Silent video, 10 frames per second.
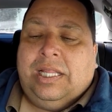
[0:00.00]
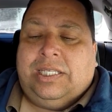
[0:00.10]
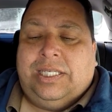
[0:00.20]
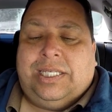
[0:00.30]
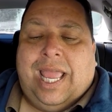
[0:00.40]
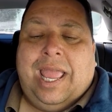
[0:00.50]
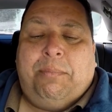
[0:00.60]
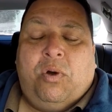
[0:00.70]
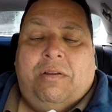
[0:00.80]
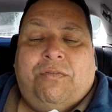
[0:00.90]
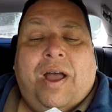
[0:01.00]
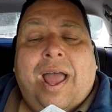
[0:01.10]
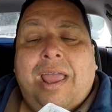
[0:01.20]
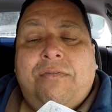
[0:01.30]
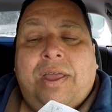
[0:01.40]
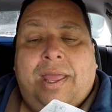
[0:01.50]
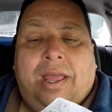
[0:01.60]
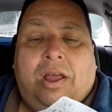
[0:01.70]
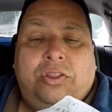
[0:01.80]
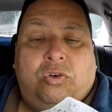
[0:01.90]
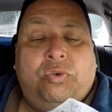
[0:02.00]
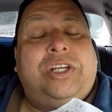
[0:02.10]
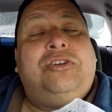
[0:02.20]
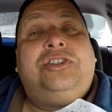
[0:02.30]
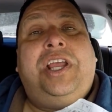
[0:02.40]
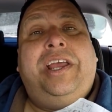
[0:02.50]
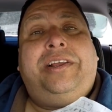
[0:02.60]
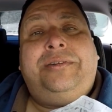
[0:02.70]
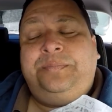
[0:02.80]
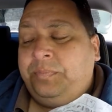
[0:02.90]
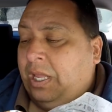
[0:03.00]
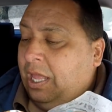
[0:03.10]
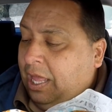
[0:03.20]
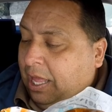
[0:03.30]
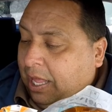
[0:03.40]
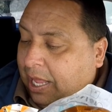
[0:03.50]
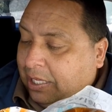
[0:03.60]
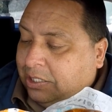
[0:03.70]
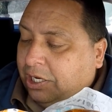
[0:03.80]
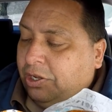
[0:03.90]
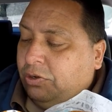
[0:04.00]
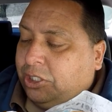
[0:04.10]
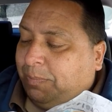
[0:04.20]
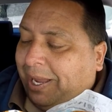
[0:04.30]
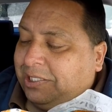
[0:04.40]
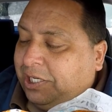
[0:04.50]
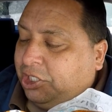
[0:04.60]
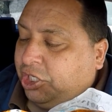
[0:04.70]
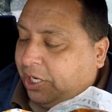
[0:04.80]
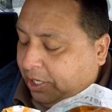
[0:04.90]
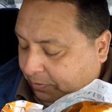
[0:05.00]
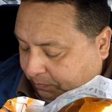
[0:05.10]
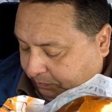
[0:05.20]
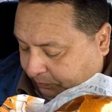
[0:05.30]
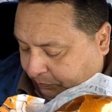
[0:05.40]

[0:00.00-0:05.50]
This is a 8.5 on the Richter scale. It's the new spicy chicken